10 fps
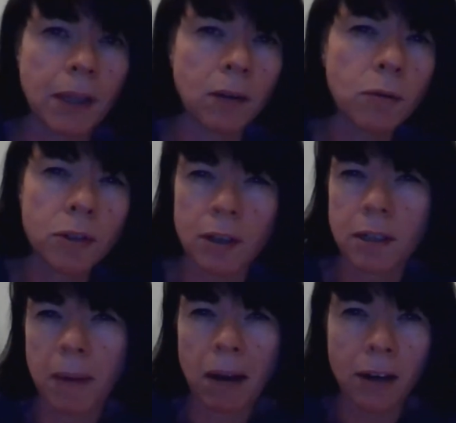And also
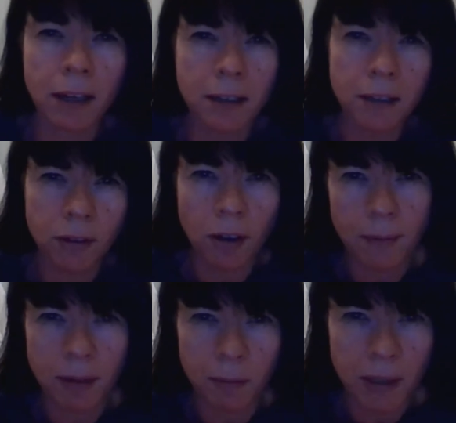it's about looking at different
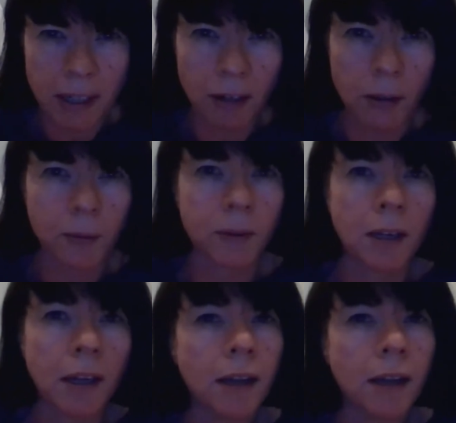types of materials.